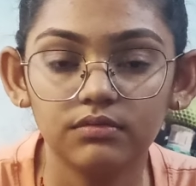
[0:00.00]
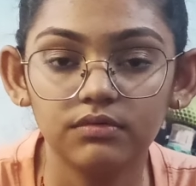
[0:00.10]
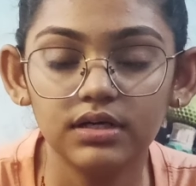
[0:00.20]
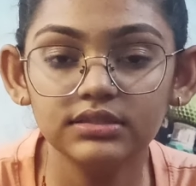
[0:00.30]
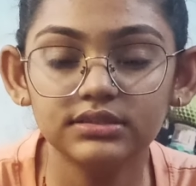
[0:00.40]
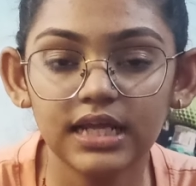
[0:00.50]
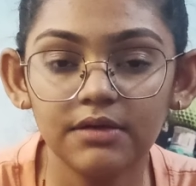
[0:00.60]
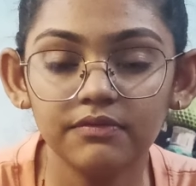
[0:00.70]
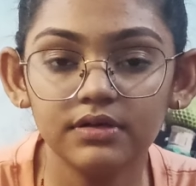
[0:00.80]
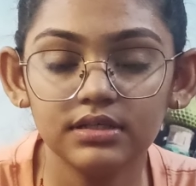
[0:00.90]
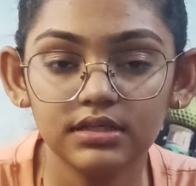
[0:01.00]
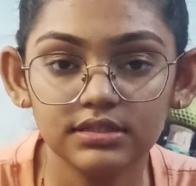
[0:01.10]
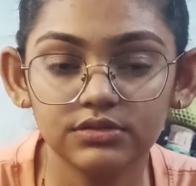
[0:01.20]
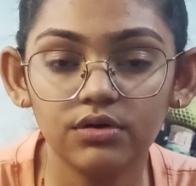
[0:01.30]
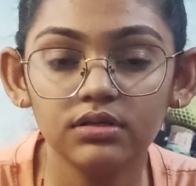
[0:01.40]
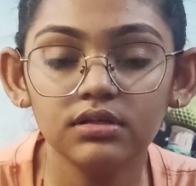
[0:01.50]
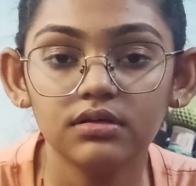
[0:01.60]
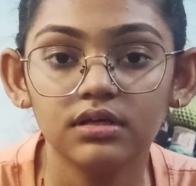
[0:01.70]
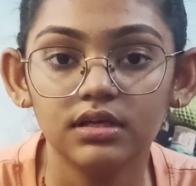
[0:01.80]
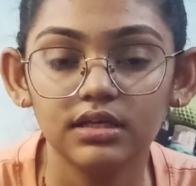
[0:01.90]
Once time is gone,
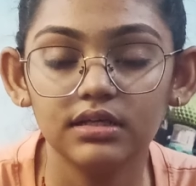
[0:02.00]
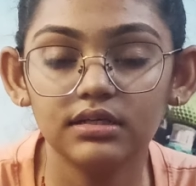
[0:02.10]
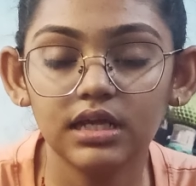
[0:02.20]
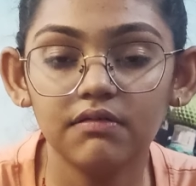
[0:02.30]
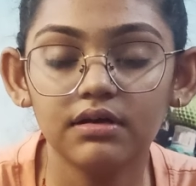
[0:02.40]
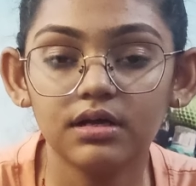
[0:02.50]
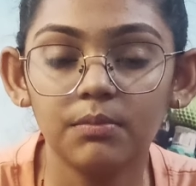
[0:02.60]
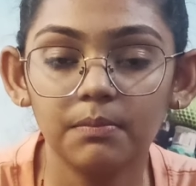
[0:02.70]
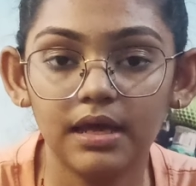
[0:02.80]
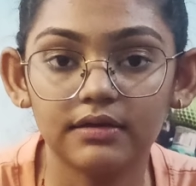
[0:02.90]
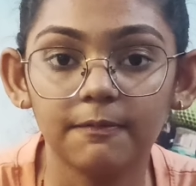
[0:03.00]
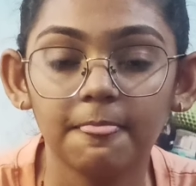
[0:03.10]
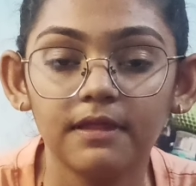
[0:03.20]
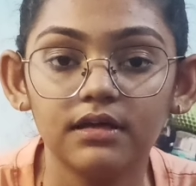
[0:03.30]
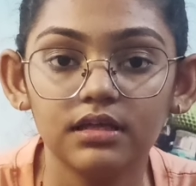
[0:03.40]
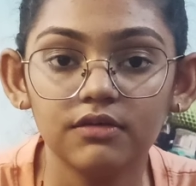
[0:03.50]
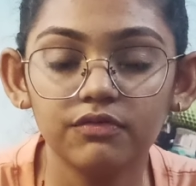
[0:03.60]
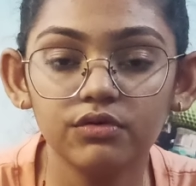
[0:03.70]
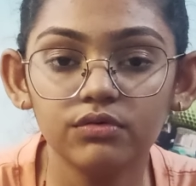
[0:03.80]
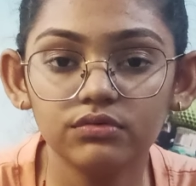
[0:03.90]
it never come back.
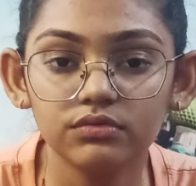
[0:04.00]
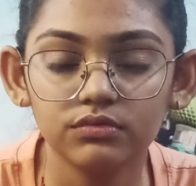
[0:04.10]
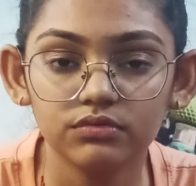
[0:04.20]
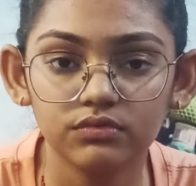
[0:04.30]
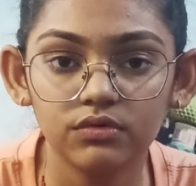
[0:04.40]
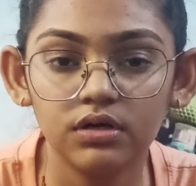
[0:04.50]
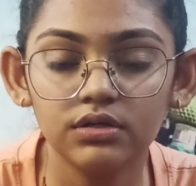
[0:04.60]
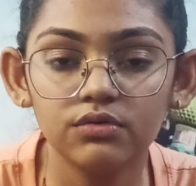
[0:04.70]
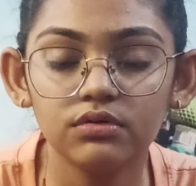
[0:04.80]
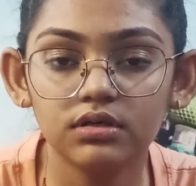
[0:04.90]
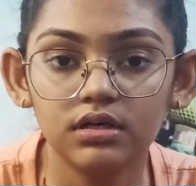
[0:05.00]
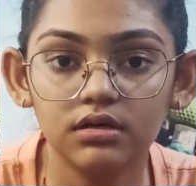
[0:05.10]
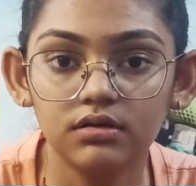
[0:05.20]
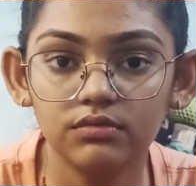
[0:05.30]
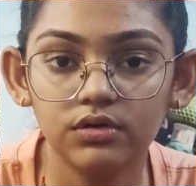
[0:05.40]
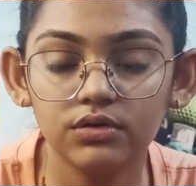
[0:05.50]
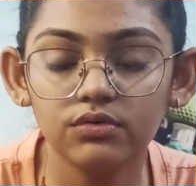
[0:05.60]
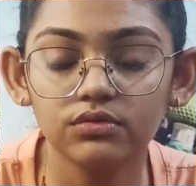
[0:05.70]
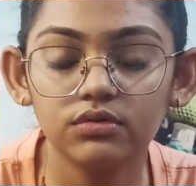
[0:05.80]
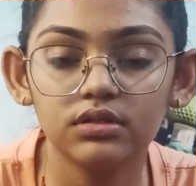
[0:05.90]
If you want to
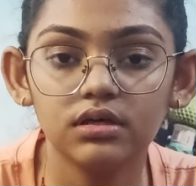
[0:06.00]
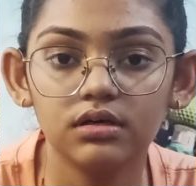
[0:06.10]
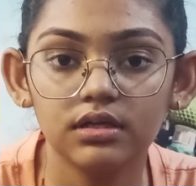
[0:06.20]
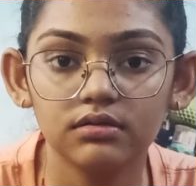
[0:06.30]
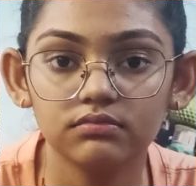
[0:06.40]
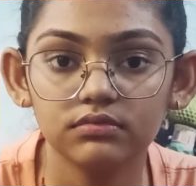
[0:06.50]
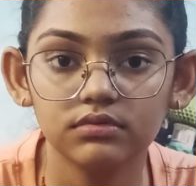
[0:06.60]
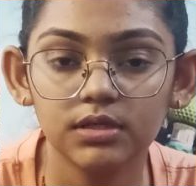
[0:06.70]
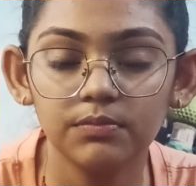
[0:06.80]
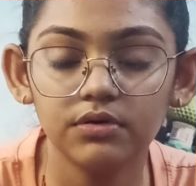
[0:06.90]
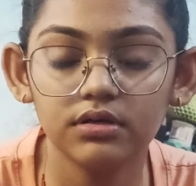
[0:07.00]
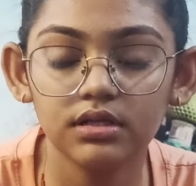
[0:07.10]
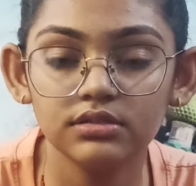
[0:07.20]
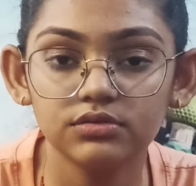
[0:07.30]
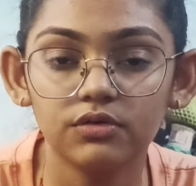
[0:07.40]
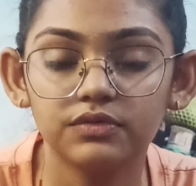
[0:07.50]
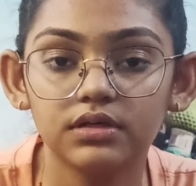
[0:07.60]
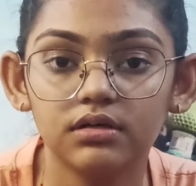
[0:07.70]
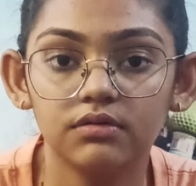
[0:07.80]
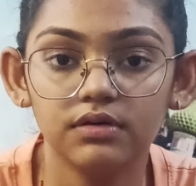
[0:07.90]
know the importance of
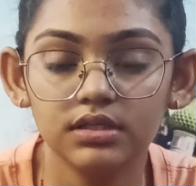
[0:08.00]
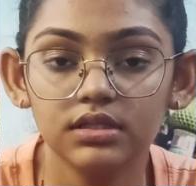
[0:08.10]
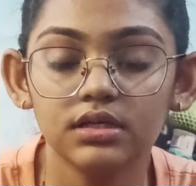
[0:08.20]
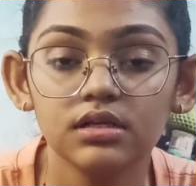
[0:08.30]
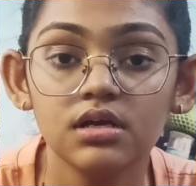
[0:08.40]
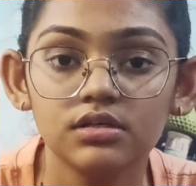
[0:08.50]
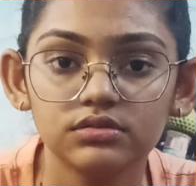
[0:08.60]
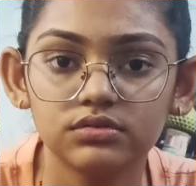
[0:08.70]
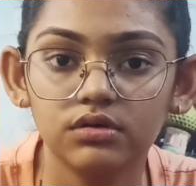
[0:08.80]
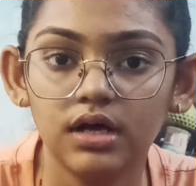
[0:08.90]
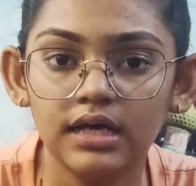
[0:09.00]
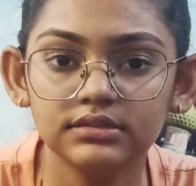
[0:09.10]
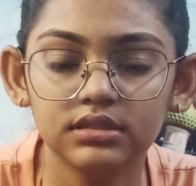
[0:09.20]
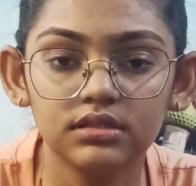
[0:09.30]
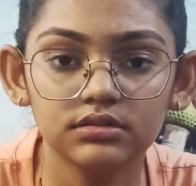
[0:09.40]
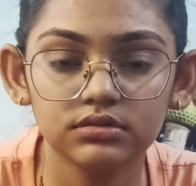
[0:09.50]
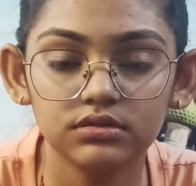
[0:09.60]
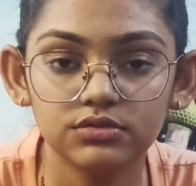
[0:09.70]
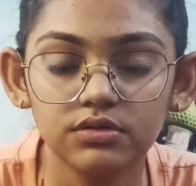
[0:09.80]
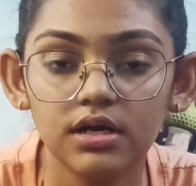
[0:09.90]
the 1 year, so ask the
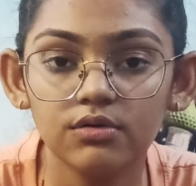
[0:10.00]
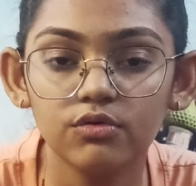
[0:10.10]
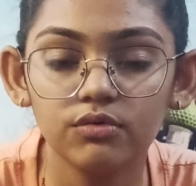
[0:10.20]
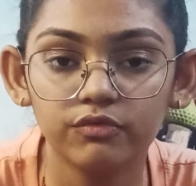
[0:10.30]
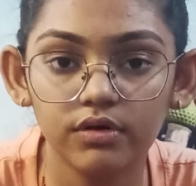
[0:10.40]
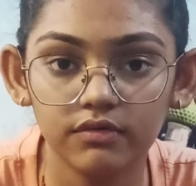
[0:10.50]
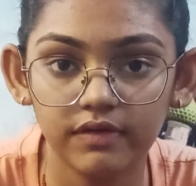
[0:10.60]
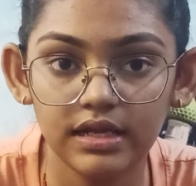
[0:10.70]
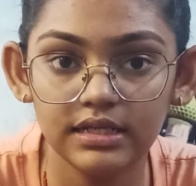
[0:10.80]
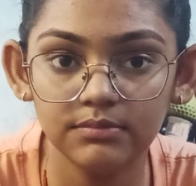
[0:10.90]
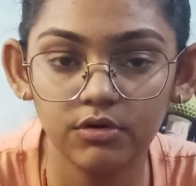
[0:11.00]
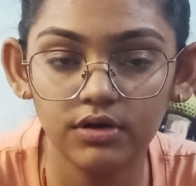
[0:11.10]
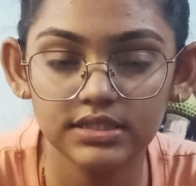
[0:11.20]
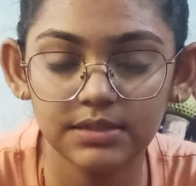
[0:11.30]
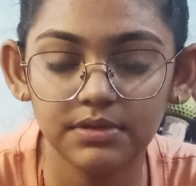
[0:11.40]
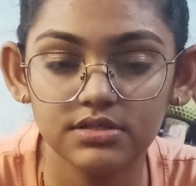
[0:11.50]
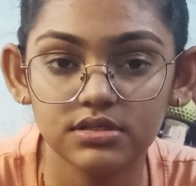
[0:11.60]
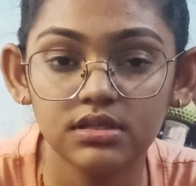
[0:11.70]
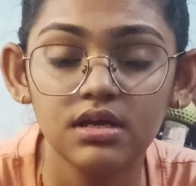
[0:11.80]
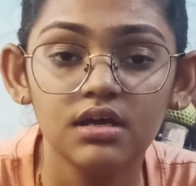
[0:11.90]
student who fail in board
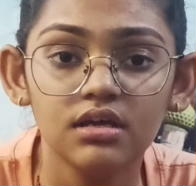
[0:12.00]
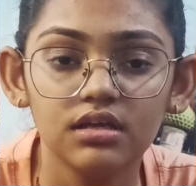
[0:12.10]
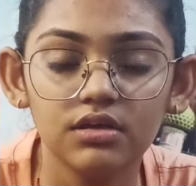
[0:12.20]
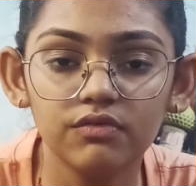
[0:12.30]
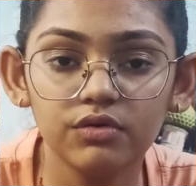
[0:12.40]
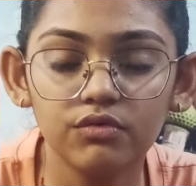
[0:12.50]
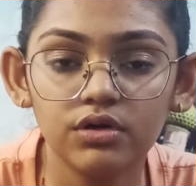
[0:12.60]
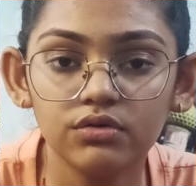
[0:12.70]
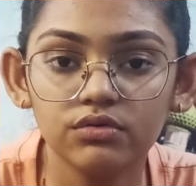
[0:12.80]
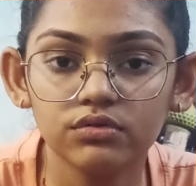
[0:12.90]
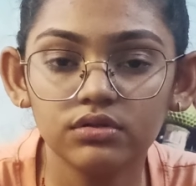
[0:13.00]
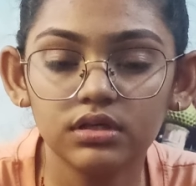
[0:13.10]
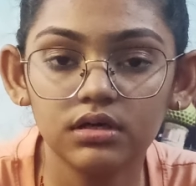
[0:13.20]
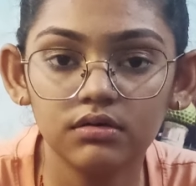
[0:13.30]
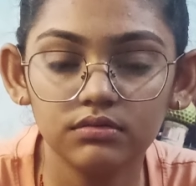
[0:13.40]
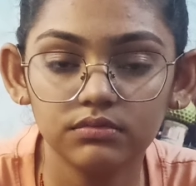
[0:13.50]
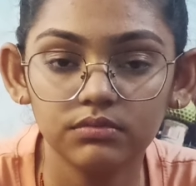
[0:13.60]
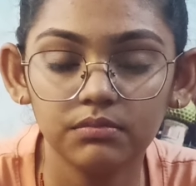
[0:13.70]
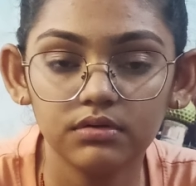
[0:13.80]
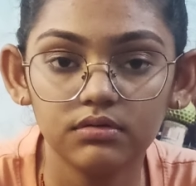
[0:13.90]
examination. If you want to know
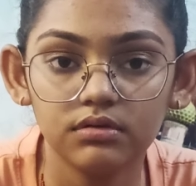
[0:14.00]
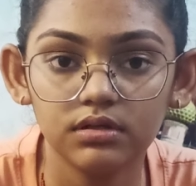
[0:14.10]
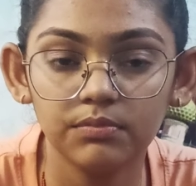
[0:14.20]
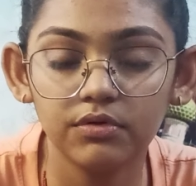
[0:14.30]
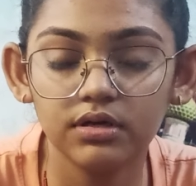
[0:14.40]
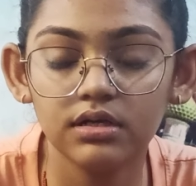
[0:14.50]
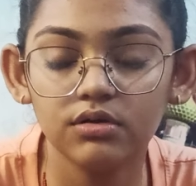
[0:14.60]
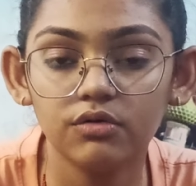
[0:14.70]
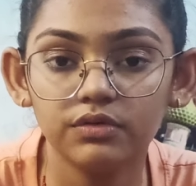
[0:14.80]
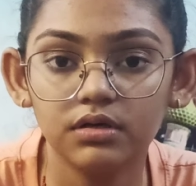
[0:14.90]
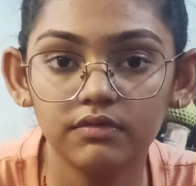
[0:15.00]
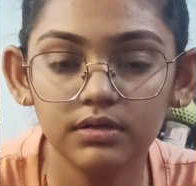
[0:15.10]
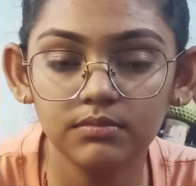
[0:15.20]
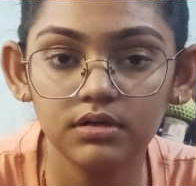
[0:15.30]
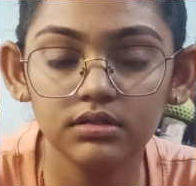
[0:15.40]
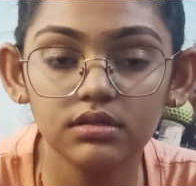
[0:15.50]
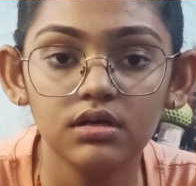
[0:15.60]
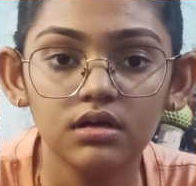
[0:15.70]
the importance of 1 month,